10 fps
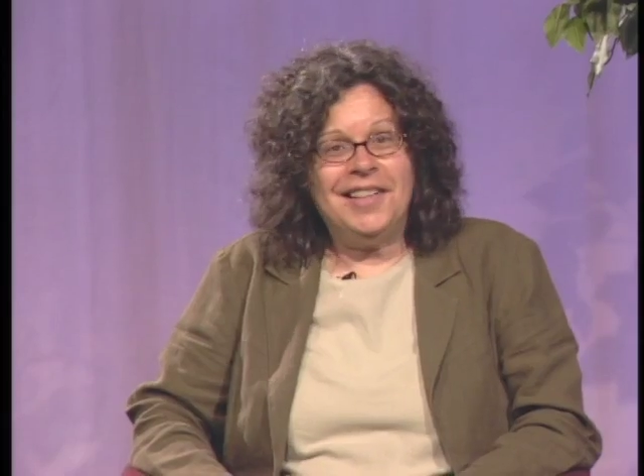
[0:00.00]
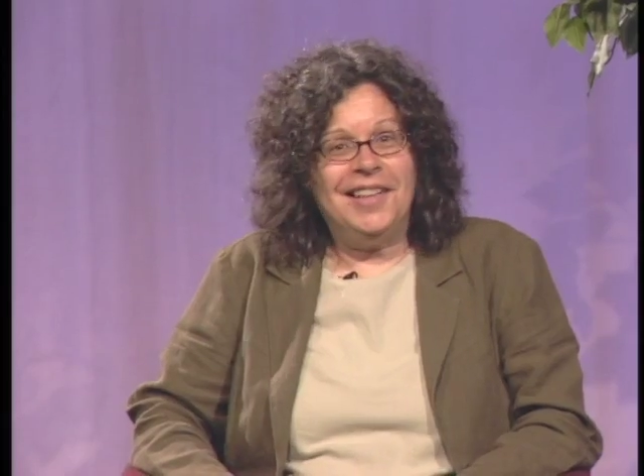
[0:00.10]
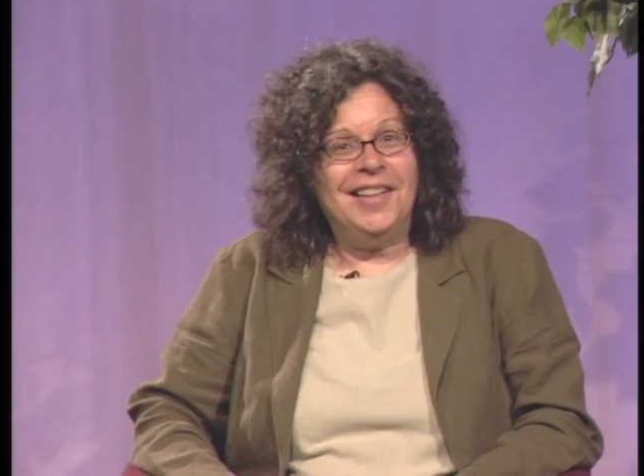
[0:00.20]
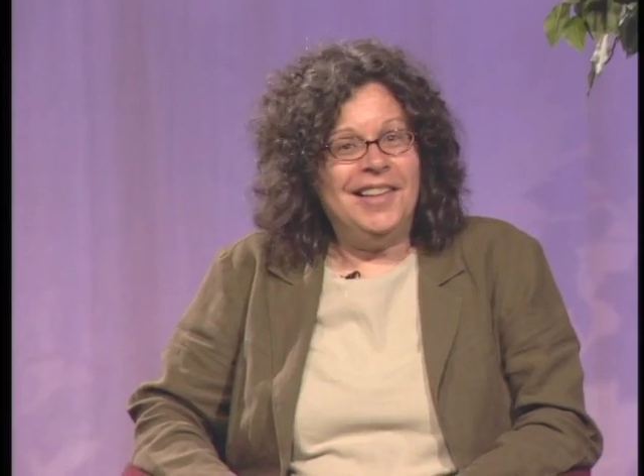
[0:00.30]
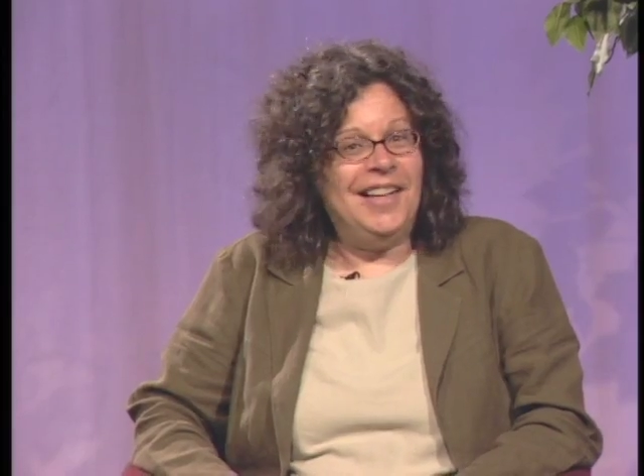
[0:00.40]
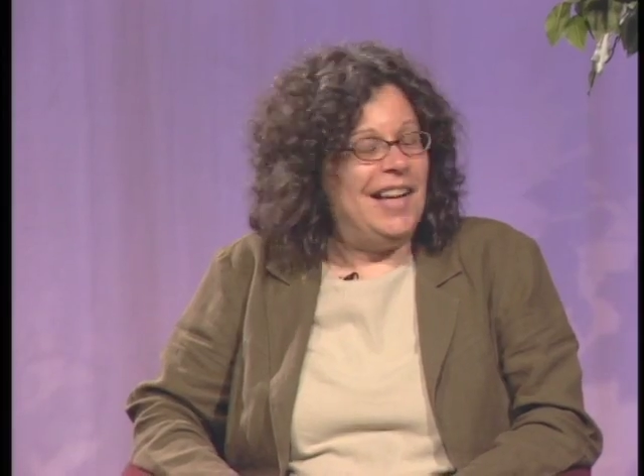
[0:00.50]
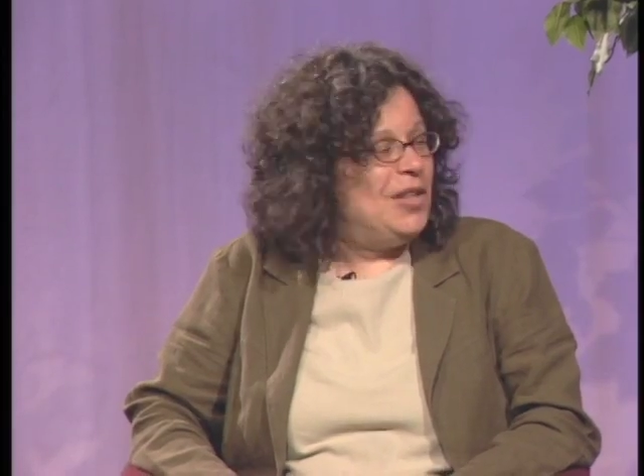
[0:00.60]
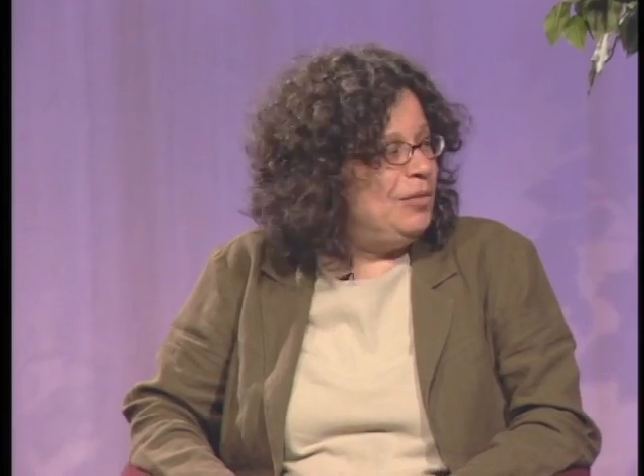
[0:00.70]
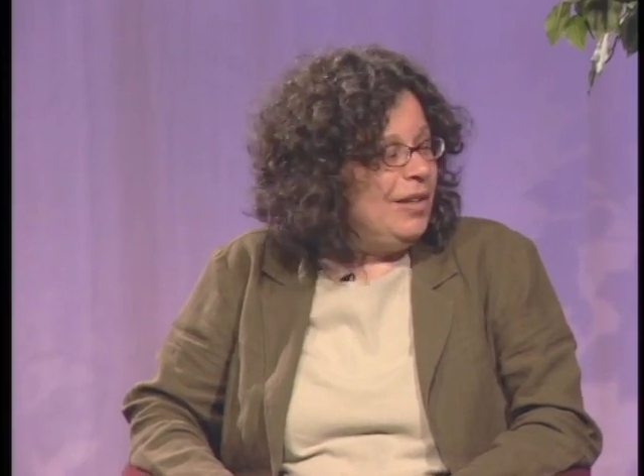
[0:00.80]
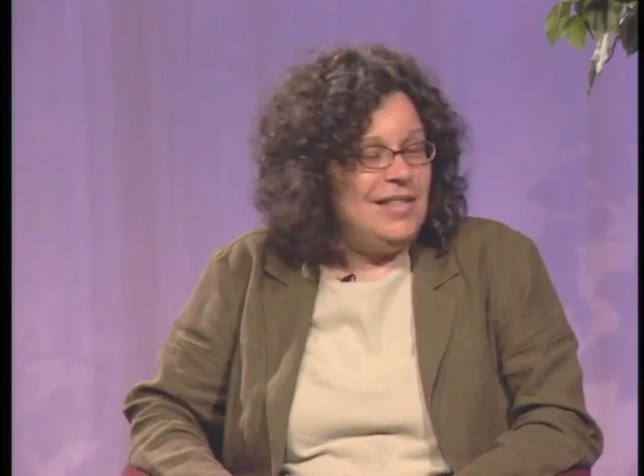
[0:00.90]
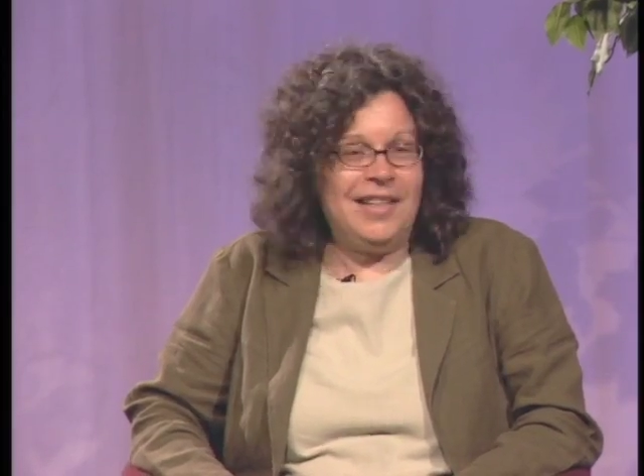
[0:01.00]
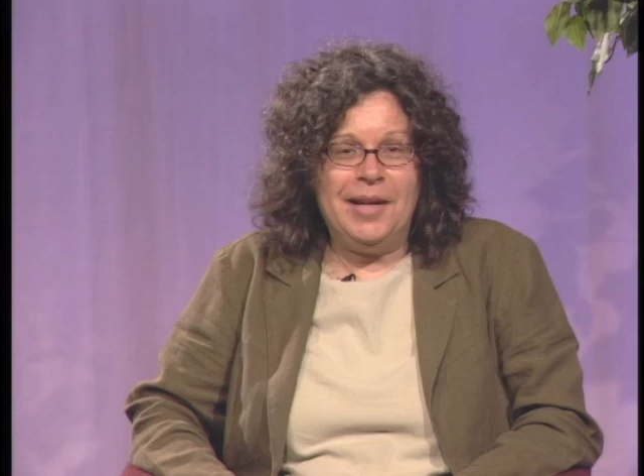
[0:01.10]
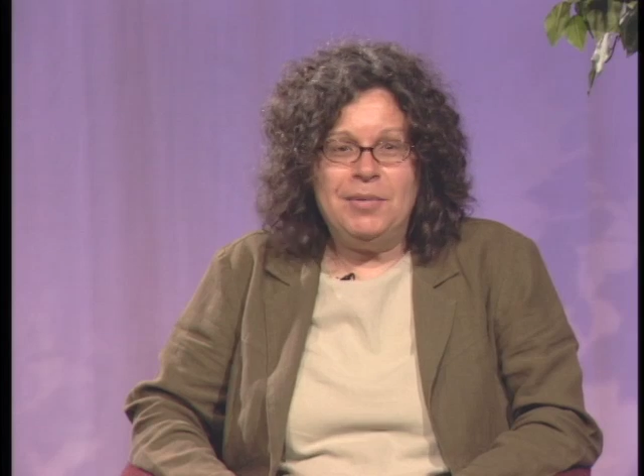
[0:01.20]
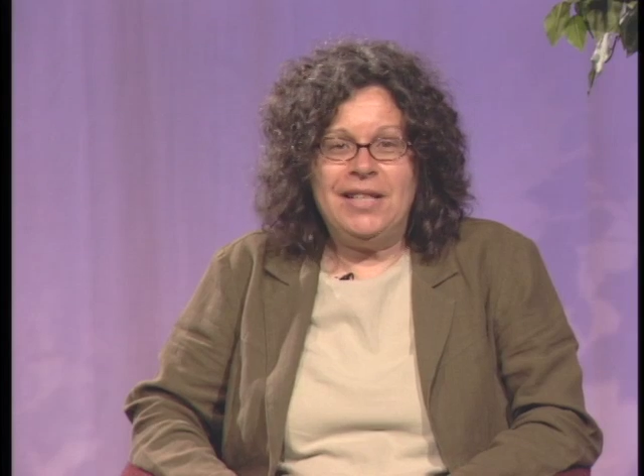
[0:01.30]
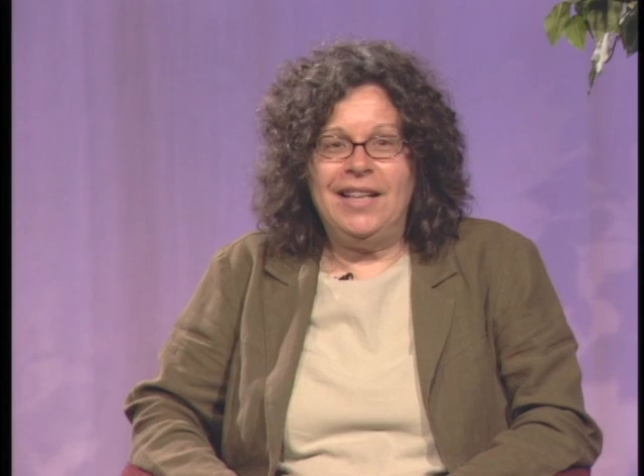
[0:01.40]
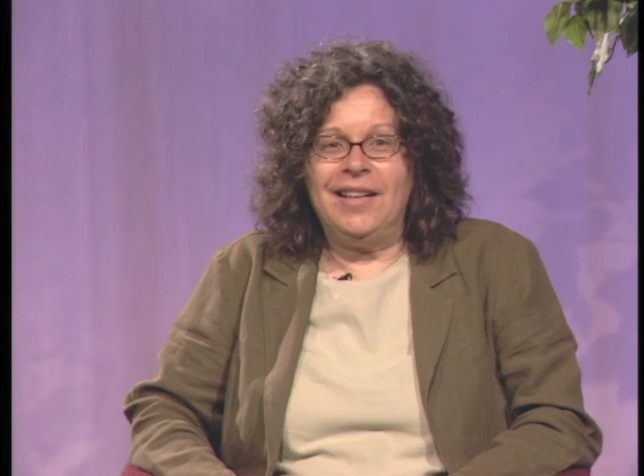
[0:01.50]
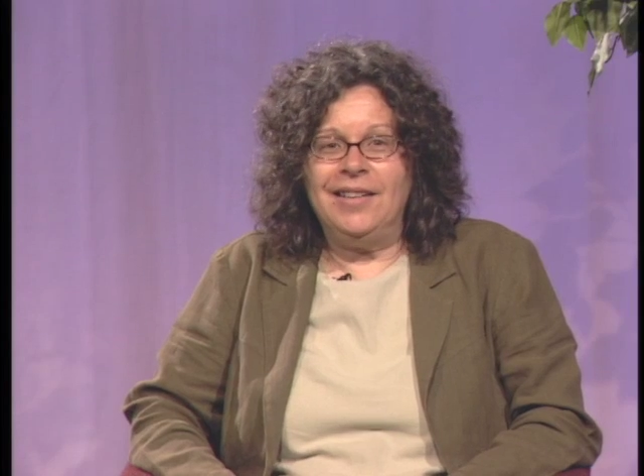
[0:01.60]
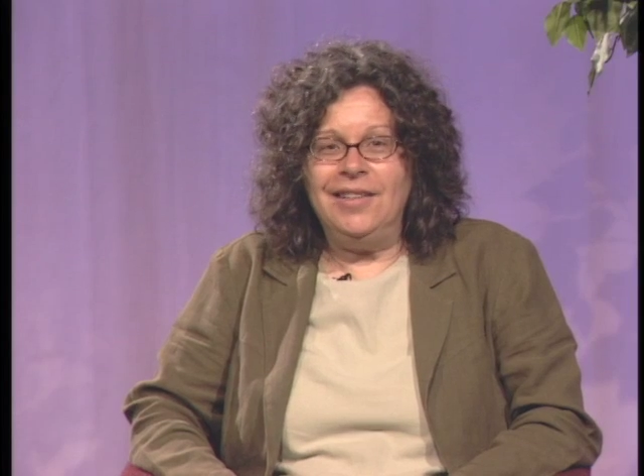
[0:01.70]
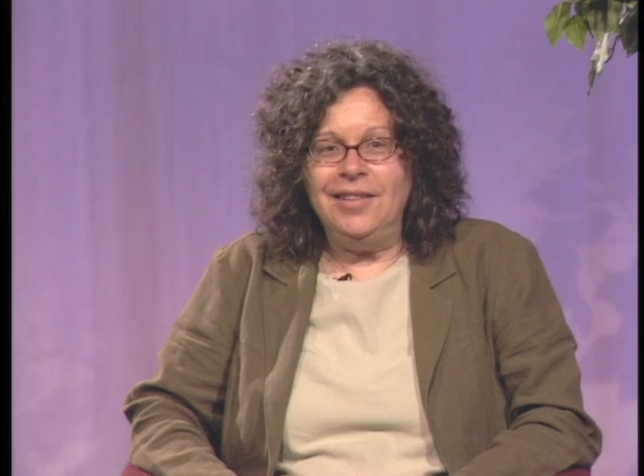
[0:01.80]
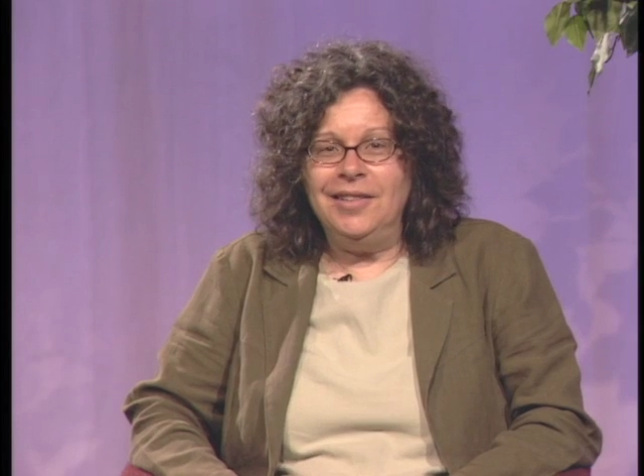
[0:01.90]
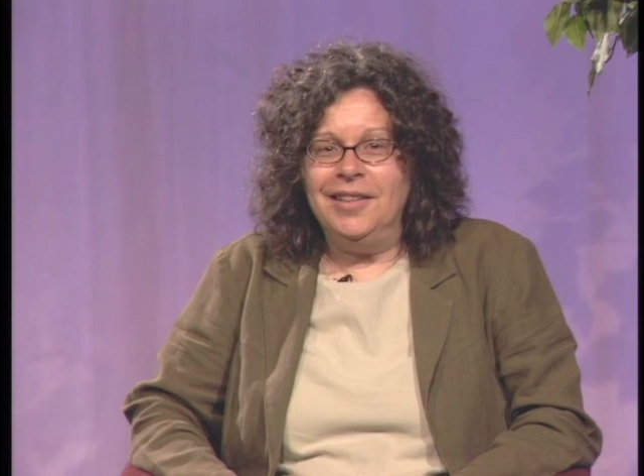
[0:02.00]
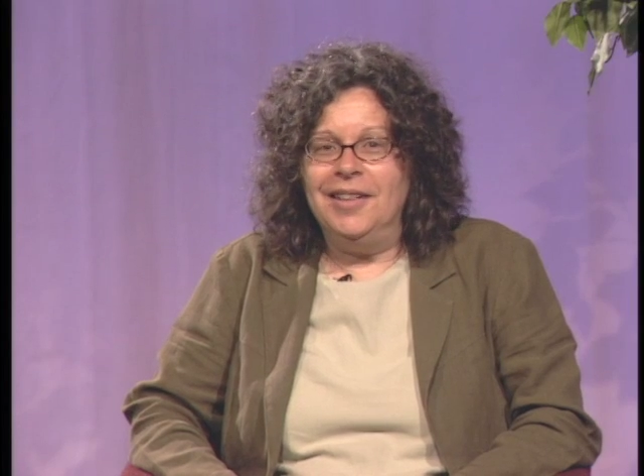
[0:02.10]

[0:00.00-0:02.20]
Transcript: the end of our time together.